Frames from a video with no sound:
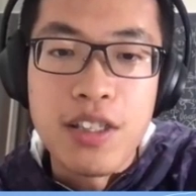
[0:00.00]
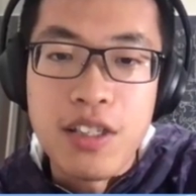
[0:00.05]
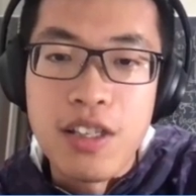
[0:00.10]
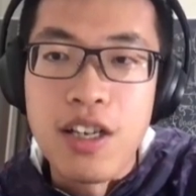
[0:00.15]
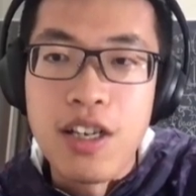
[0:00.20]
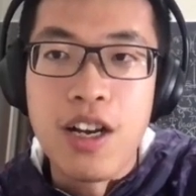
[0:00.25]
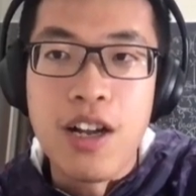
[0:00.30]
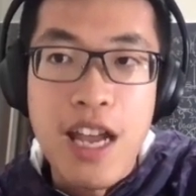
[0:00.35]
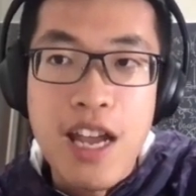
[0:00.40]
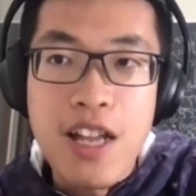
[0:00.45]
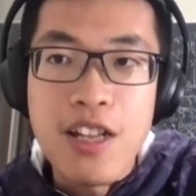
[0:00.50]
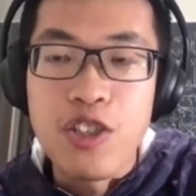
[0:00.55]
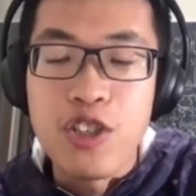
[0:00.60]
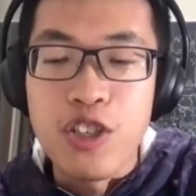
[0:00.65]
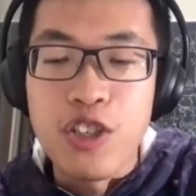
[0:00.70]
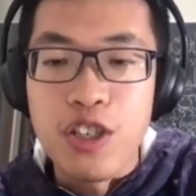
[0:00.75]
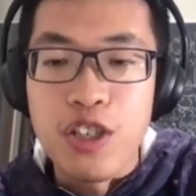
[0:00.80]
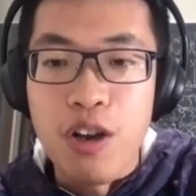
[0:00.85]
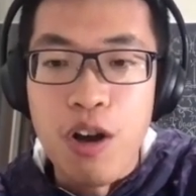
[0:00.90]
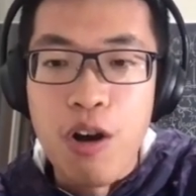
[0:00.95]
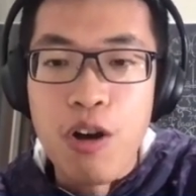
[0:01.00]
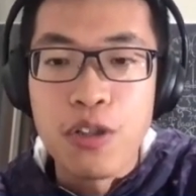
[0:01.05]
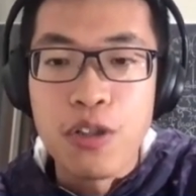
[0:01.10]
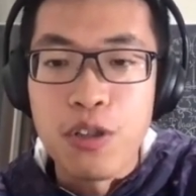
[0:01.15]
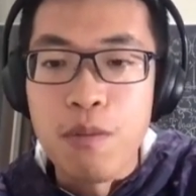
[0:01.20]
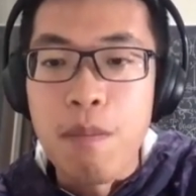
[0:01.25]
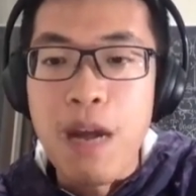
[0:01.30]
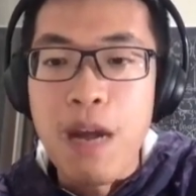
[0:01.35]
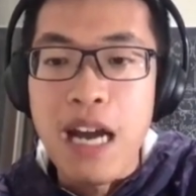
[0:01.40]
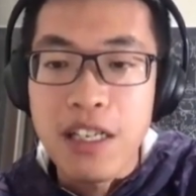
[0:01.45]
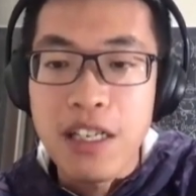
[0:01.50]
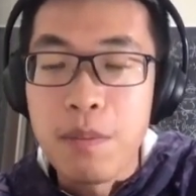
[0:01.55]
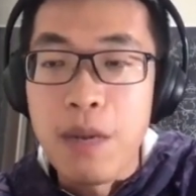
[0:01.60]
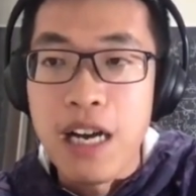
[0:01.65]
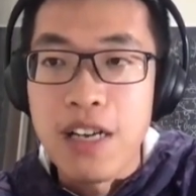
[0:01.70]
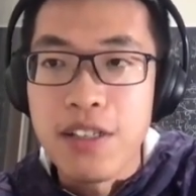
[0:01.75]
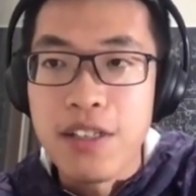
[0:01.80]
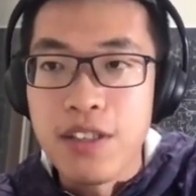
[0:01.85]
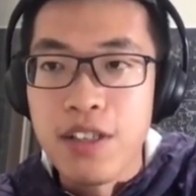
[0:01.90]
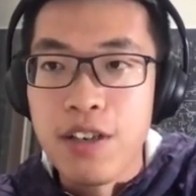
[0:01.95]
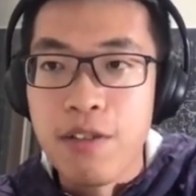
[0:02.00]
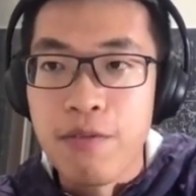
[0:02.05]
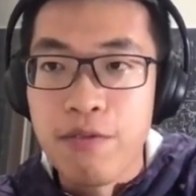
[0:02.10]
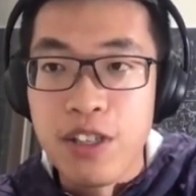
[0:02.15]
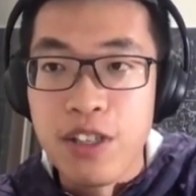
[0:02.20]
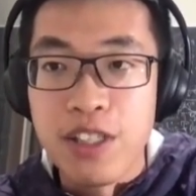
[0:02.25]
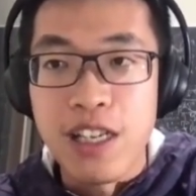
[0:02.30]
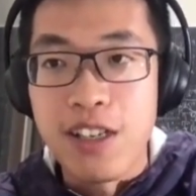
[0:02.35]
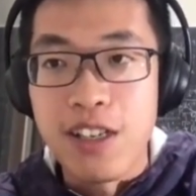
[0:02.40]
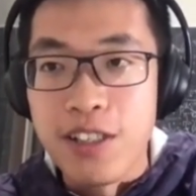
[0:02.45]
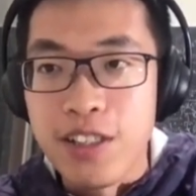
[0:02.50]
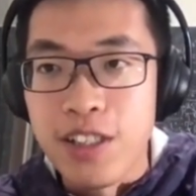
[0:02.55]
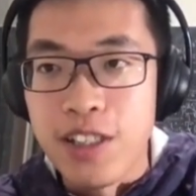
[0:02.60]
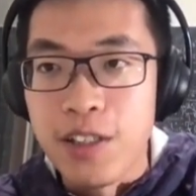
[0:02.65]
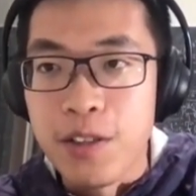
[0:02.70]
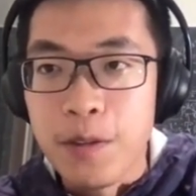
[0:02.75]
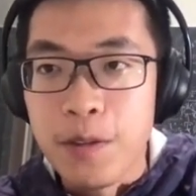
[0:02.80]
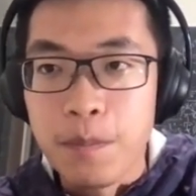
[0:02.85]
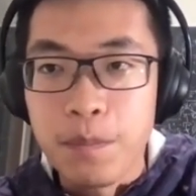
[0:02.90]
the energy or to maximize the fidelity.